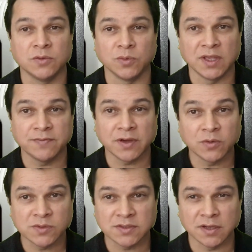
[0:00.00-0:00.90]
to give a
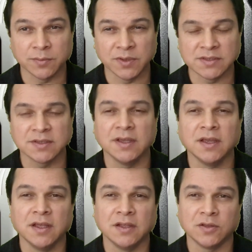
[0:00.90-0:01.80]
good service,
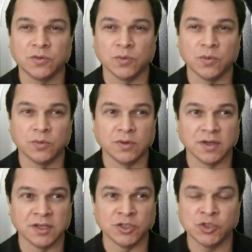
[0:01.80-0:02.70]
to
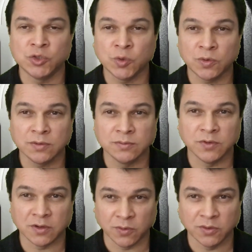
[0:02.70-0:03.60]
ensure
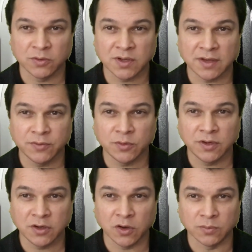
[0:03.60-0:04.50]
you're going to have
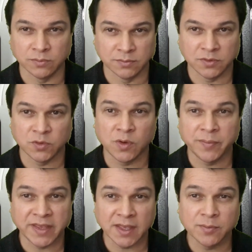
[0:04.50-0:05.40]
your income, you
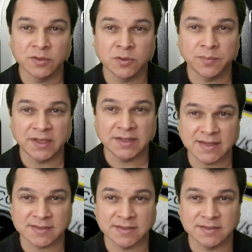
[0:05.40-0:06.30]
will be able to
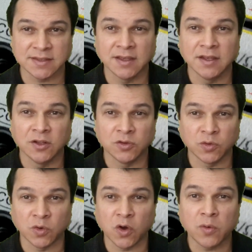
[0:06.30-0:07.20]
taxes,
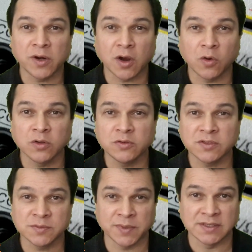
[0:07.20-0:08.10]
to cover all
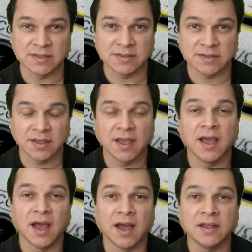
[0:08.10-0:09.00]
your expenses,
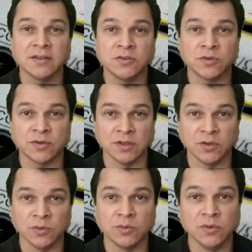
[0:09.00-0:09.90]
and to
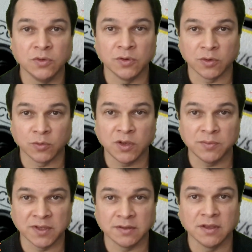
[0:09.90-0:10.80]
renew your
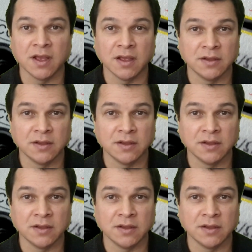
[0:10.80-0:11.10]
equipment